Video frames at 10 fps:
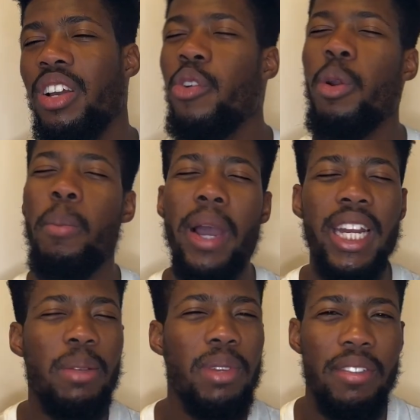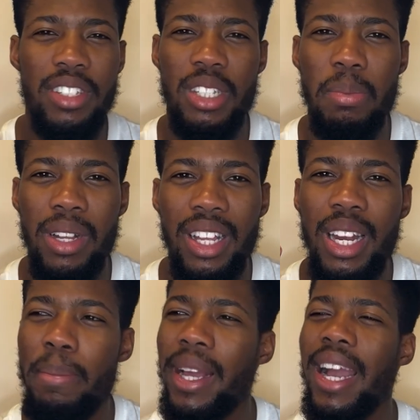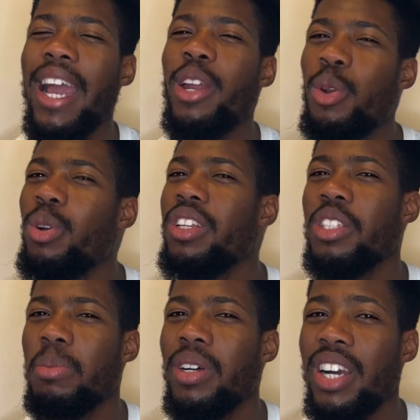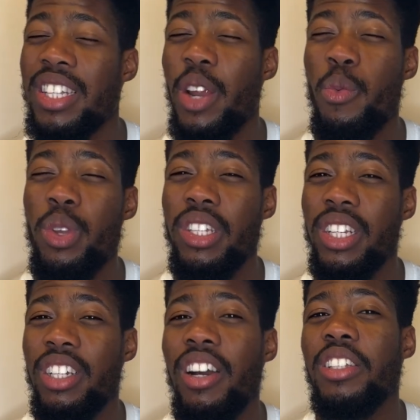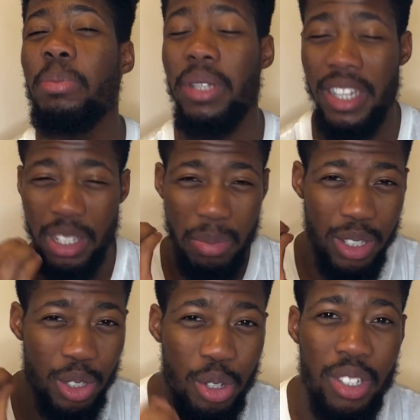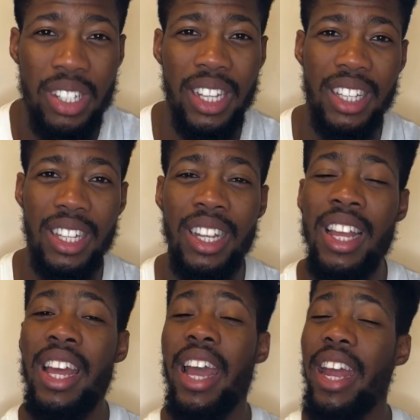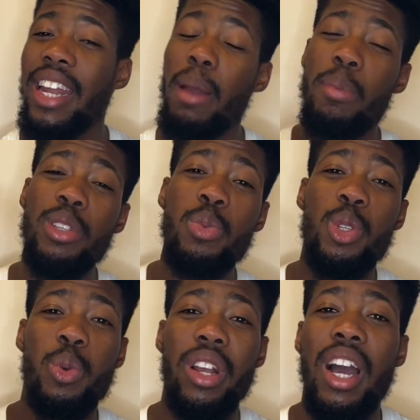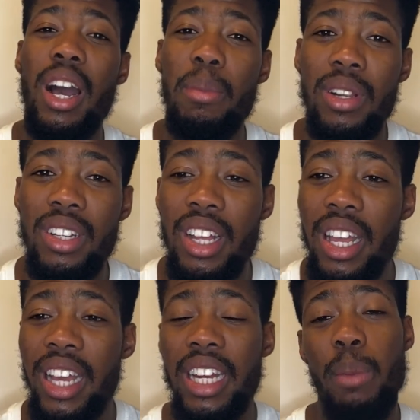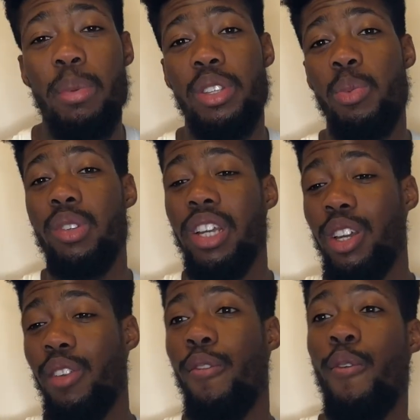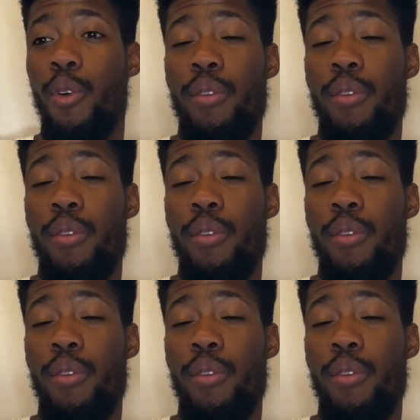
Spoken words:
reminded me of a smell, and I'm like, I know this smell because I recently got something that smells just like it. And that person was wearing Khamrah, and that person was a good 4,